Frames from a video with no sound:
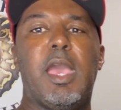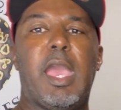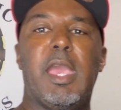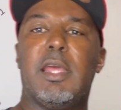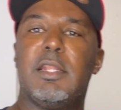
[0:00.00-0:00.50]

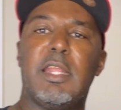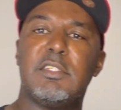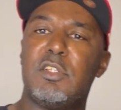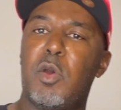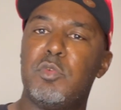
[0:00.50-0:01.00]
And let
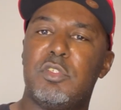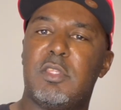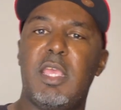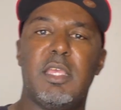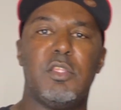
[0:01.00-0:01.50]
us know what you
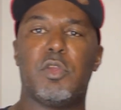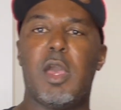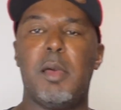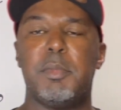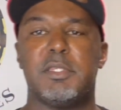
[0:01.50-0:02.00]
think in your
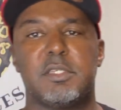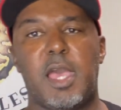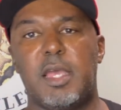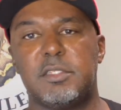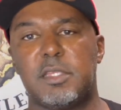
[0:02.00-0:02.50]
comments,
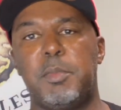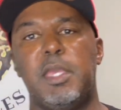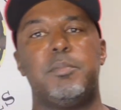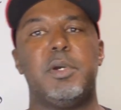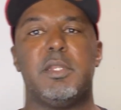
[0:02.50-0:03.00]
guys. I
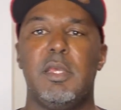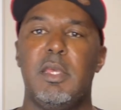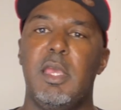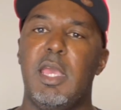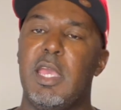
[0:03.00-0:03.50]
mean, but
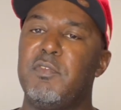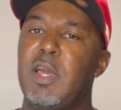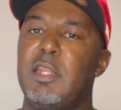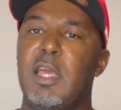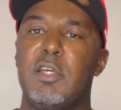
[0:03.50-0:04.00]
if
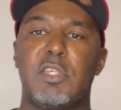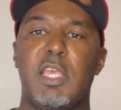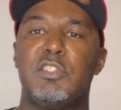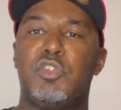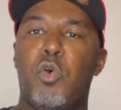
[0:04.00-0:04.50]
nothing else,
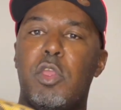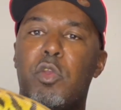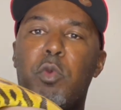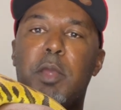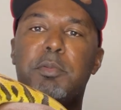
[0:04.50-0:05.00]
enjoy
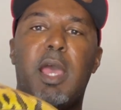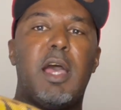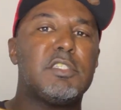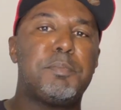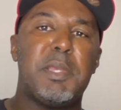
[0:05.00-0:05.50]
your
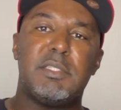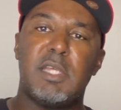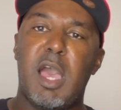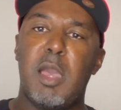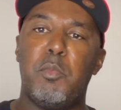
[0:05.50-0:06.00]
reptiles, spend
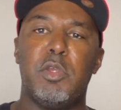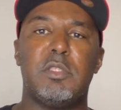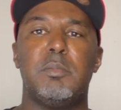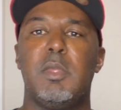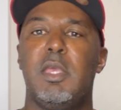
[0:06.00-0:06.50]
time with
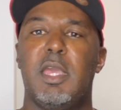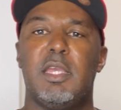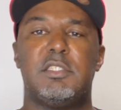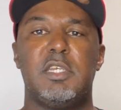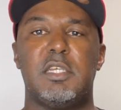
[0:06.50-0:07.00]
them,
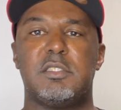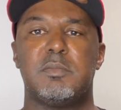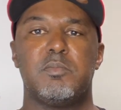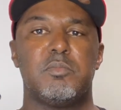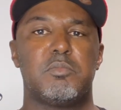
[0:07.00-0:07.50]
and
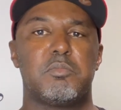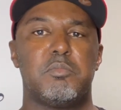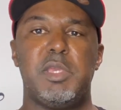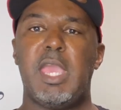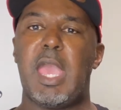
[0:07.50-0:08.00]
just
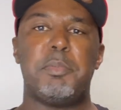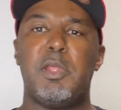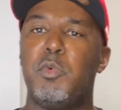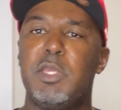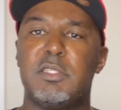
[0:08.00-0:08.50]
be happy
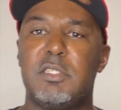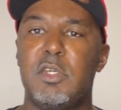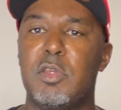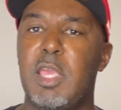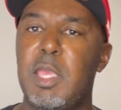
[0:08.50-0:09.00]
that we can
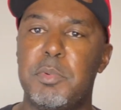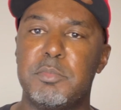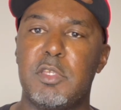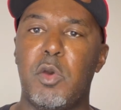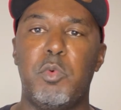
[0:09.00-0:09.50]
still keep them.
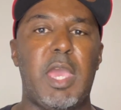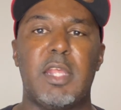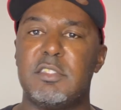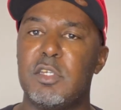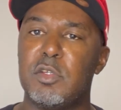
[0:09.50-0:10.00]
So we got
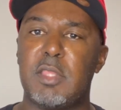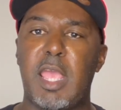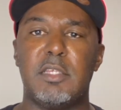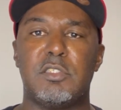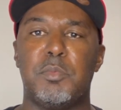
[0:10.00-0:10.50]
to still
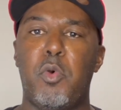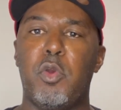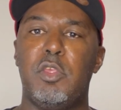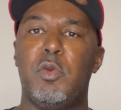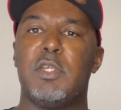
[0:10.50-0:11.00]
thank and
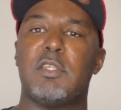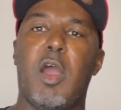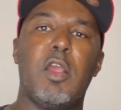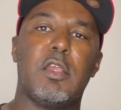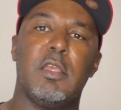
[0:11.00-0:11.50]
support US
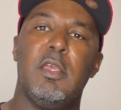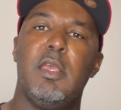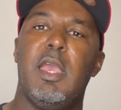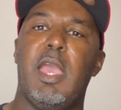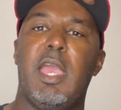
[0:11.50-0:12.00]
ARC.
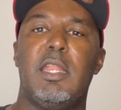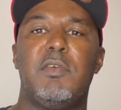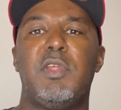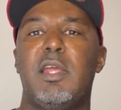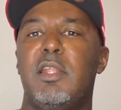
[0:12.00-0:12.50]
And
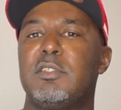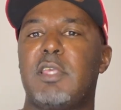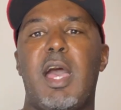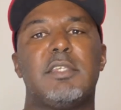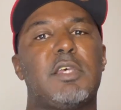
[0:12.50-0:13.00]
if nothing else,
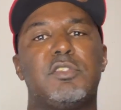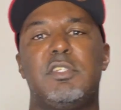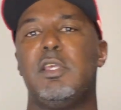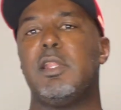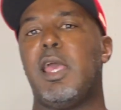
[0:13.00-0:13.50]
guys, I'll
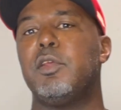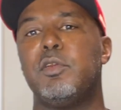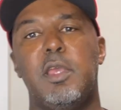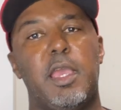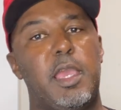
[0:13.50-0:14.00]
see you
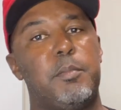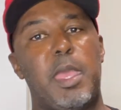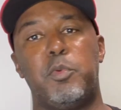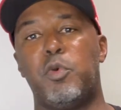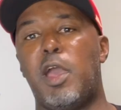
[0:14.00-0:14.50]
later, and
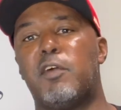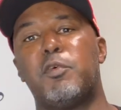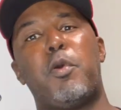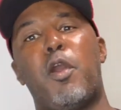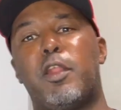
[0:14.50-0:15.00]
maybe we'll have
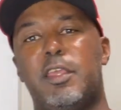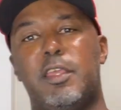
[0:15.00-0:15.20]
a party